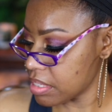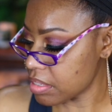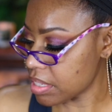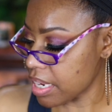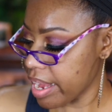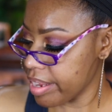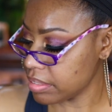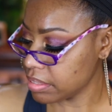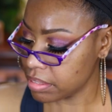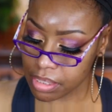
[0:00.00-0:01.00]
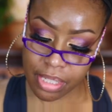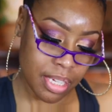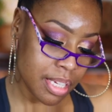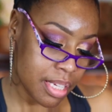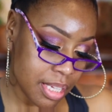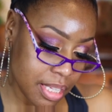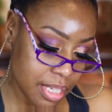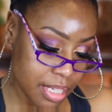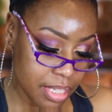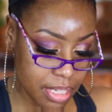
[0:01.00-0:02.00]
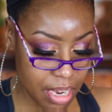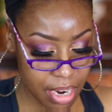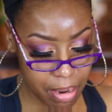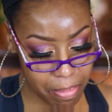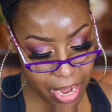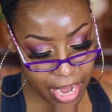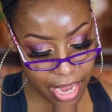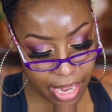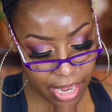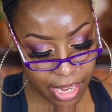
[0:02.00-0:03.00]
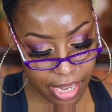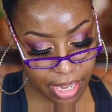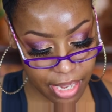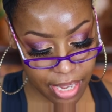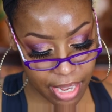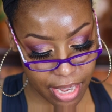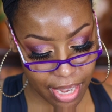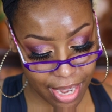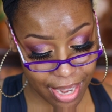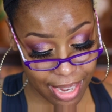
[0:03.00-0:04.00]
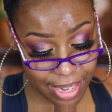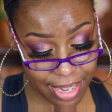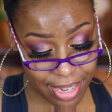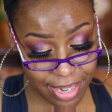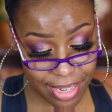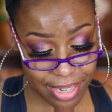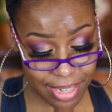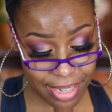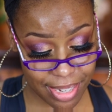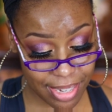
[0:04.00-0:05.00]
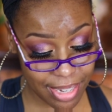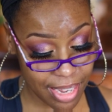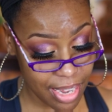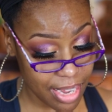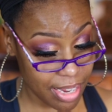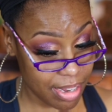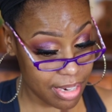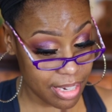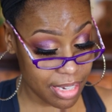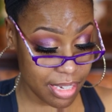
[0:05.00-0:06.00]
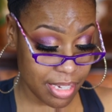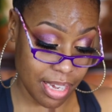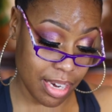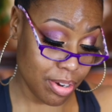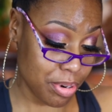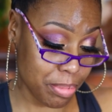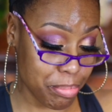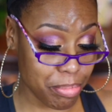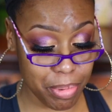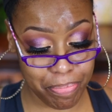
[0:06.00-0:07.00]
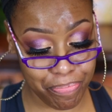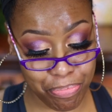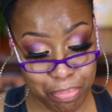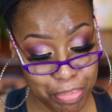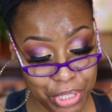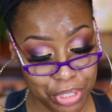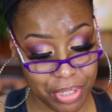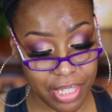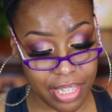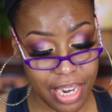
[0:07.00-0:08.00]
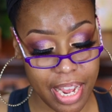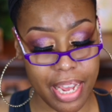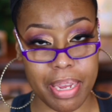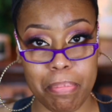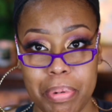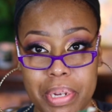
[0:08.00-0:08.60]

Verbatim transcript: store, y'all. These are by Ioni. Ioni? I know I'm butchering the name,